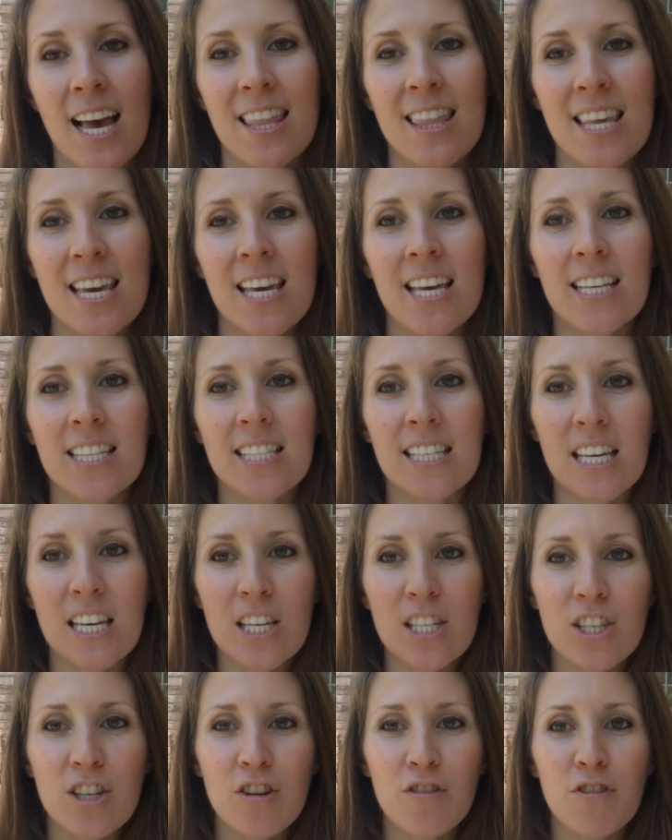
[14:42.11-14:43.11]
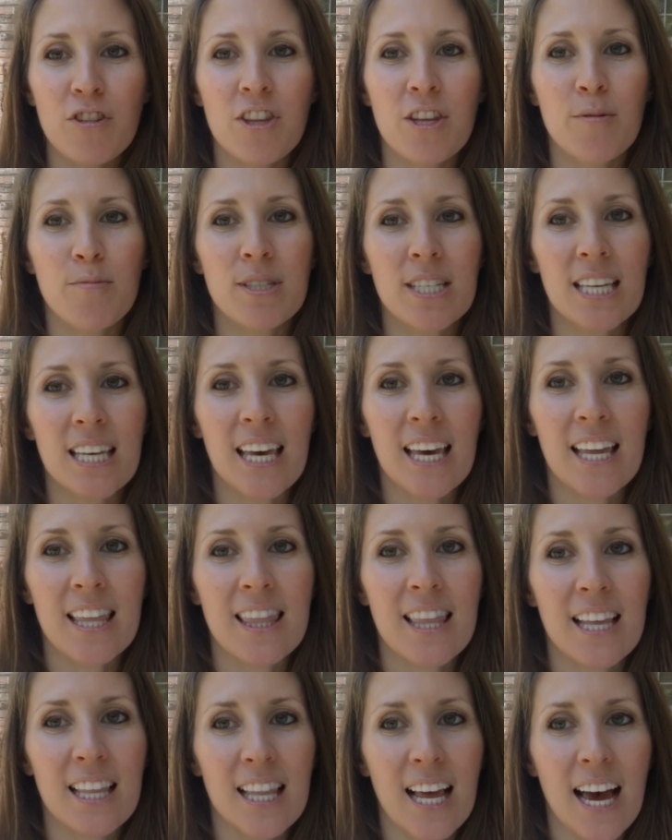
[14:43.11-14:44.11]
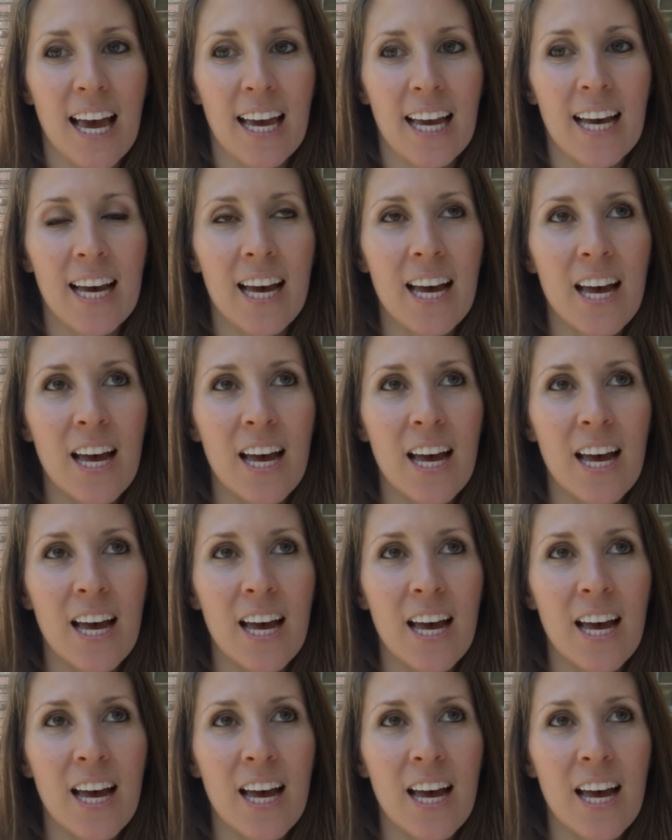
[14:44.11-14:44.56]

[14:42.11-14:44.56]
I think it's easier for them to get that, like,